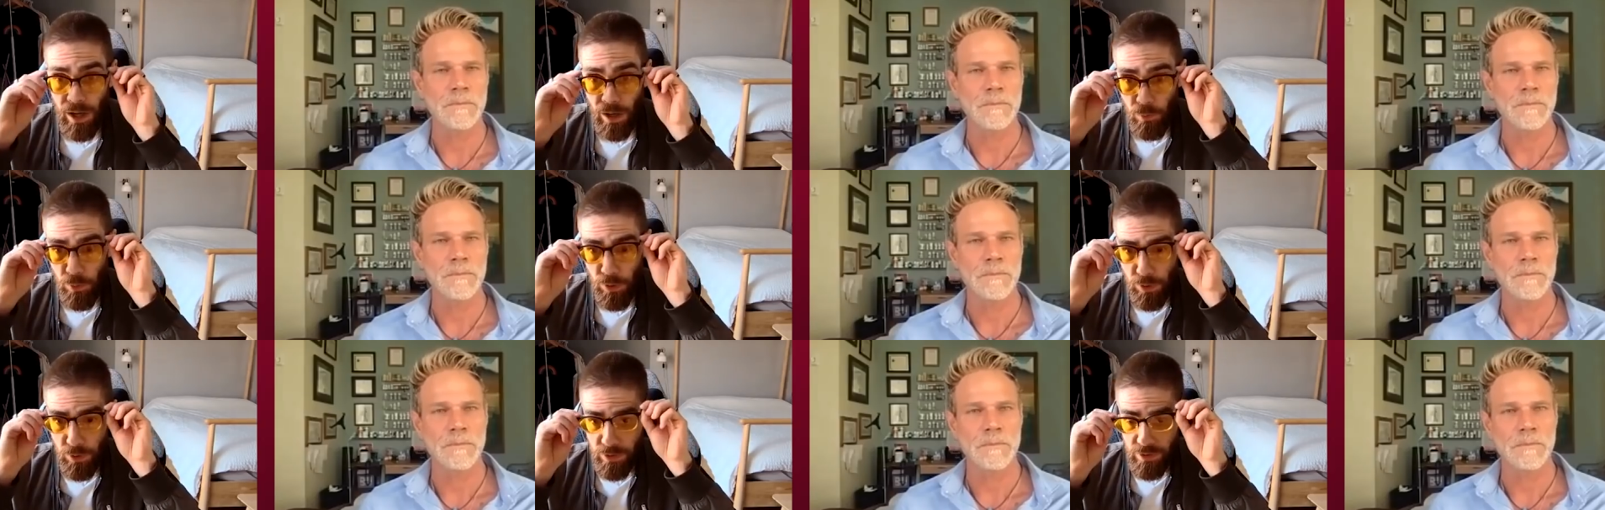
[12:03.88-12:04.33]
Speaker 1: I
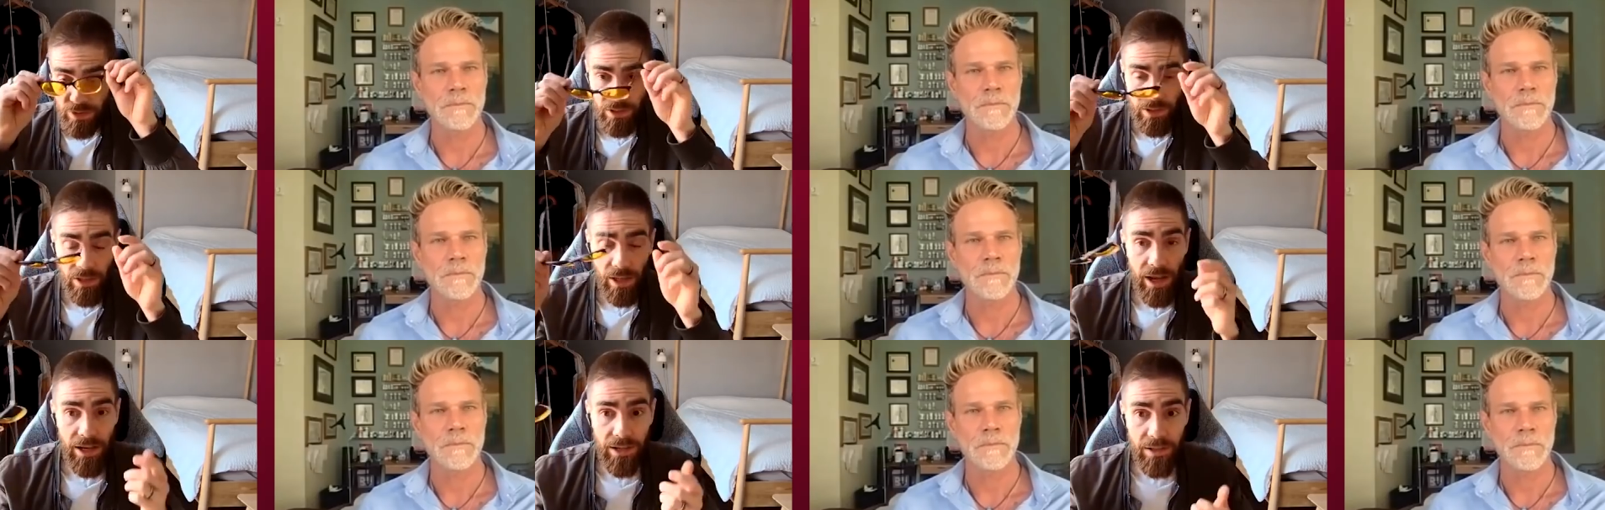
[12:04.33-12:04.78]
wear
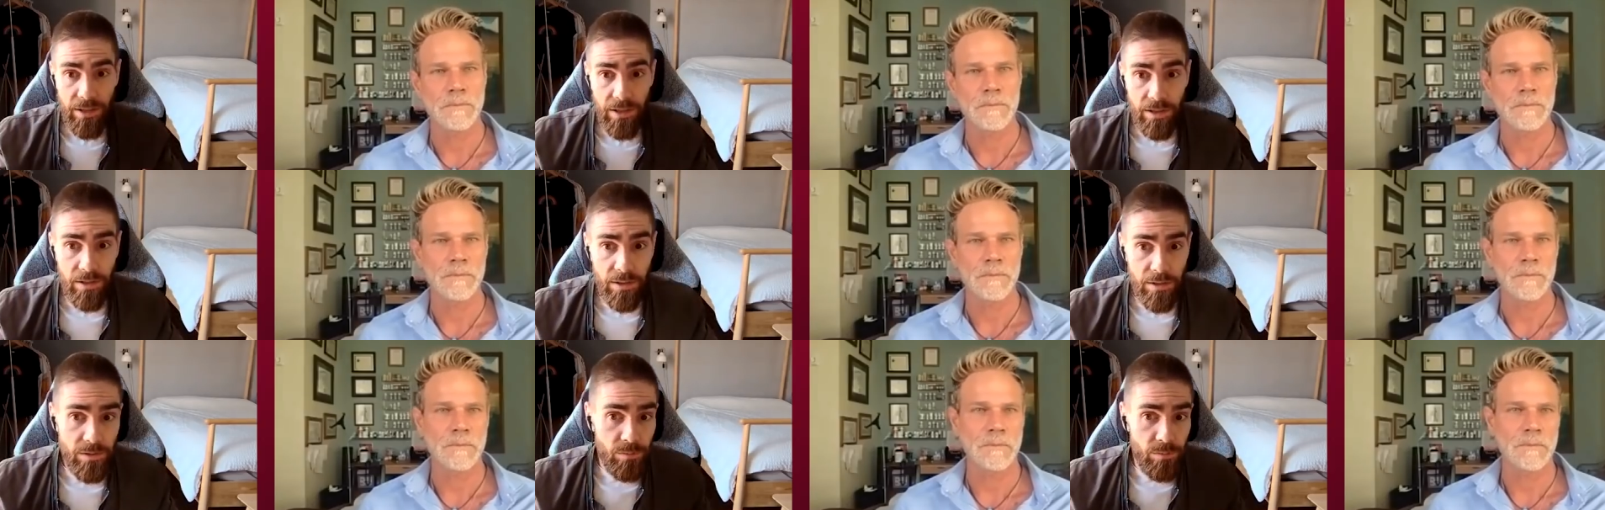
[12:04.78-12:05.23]
these
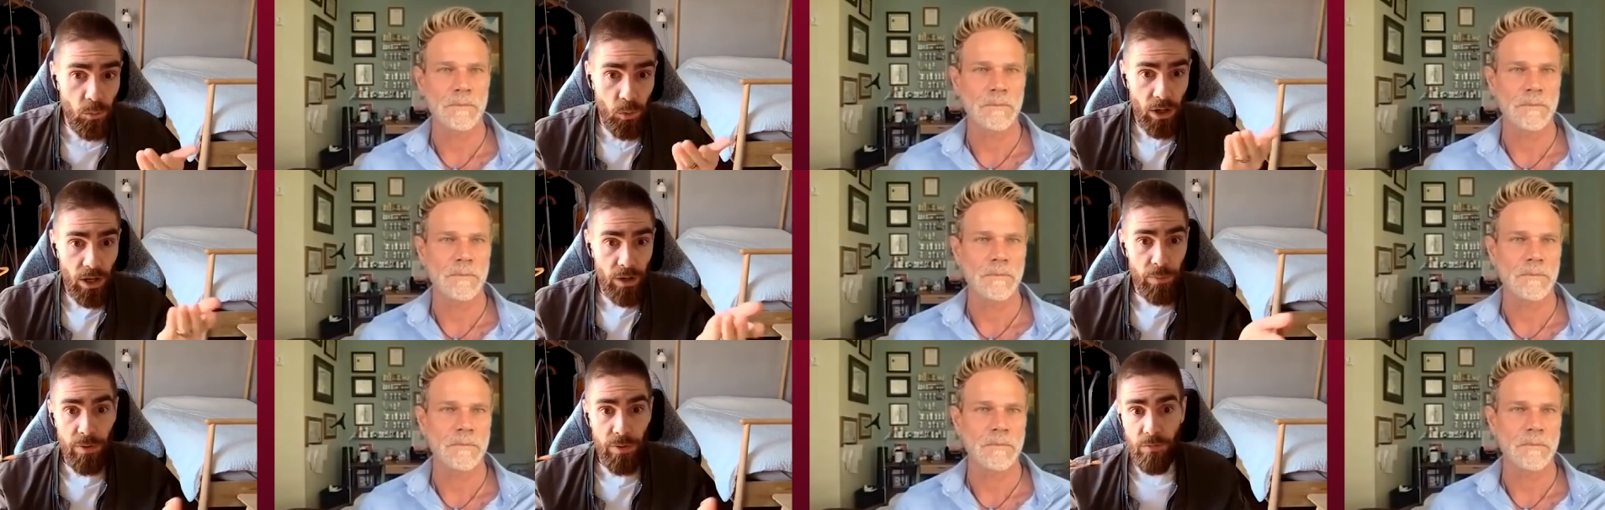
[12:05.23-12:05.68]
glasses
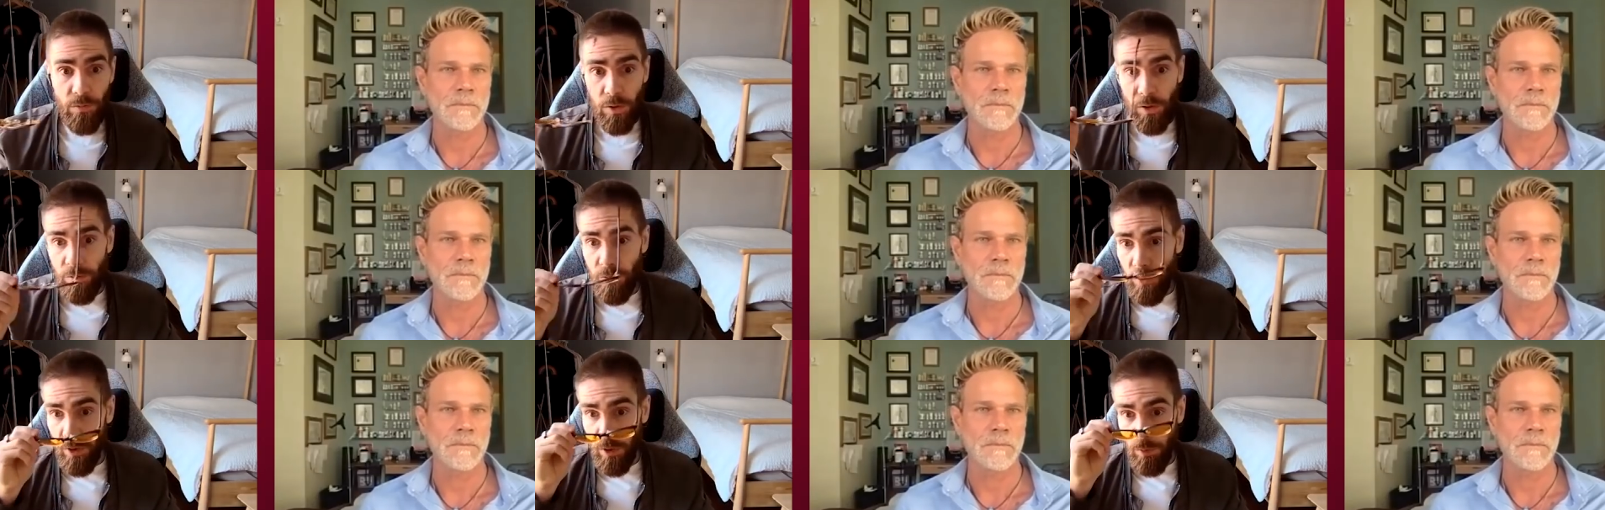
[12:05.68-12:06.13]
when I'm in
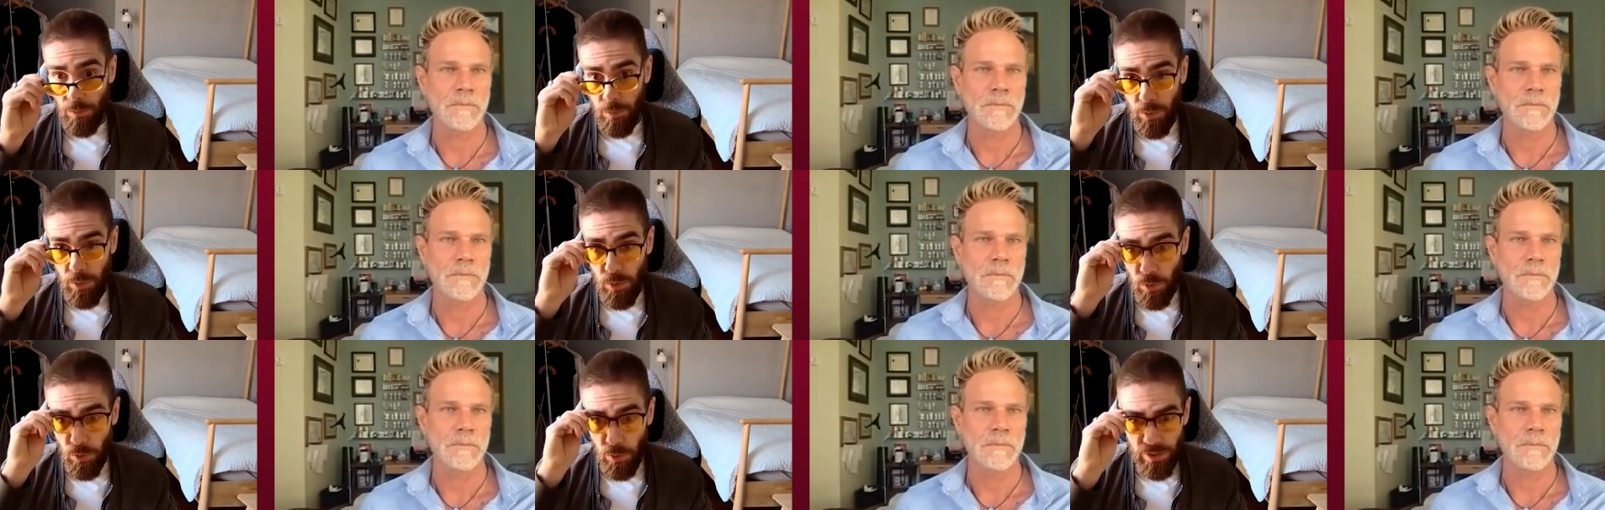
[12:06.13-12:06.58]
front of the
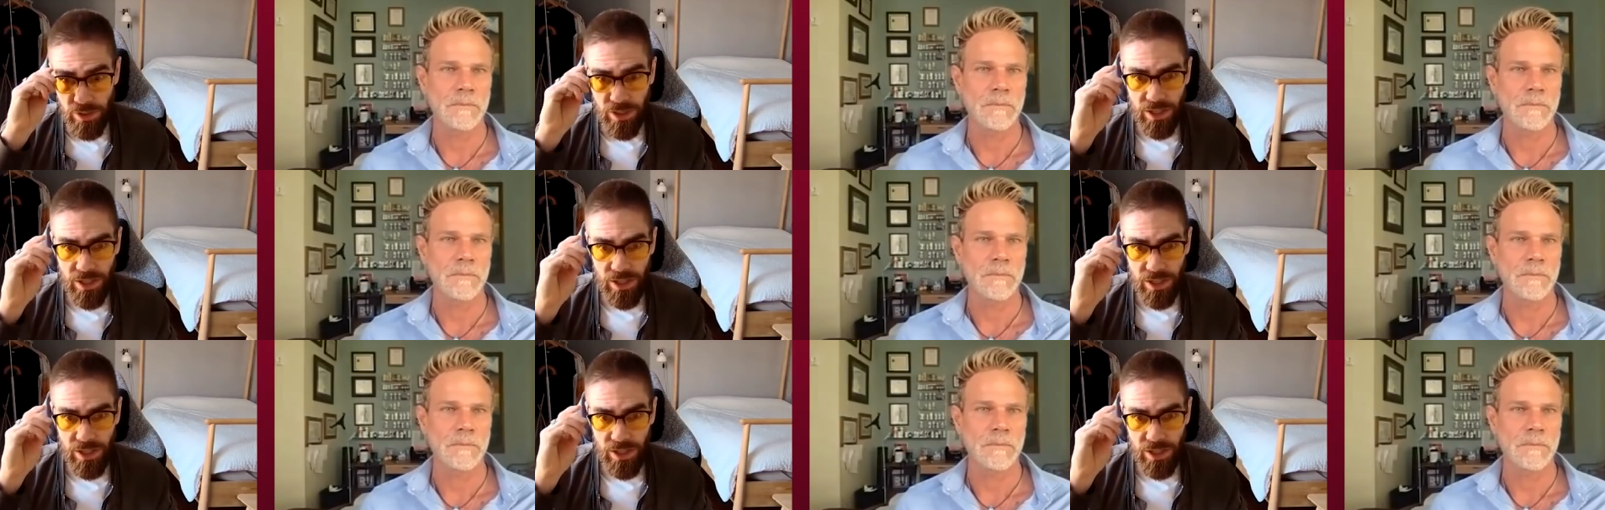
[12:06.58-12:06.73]
computer,